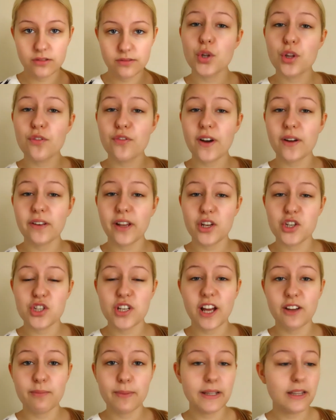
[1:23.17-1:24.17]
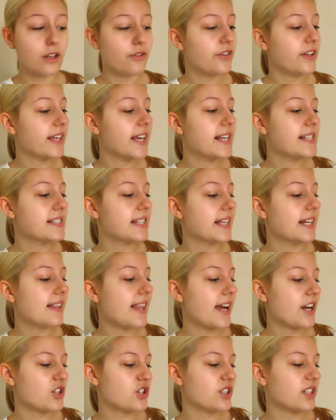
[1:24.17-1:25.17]
So another foundation I've been loving is the
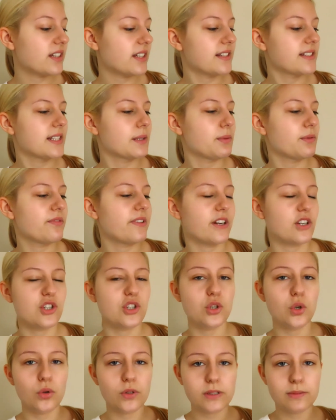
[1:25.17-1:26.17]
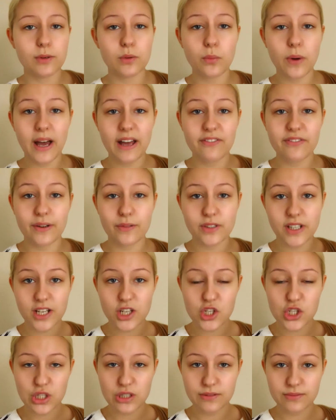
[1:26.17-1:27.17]
Collection Lasting Perfection Ultimate Wear
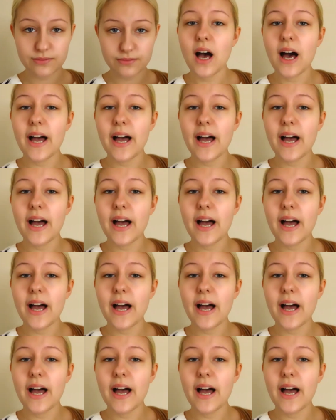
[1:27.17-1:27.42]
Foundation.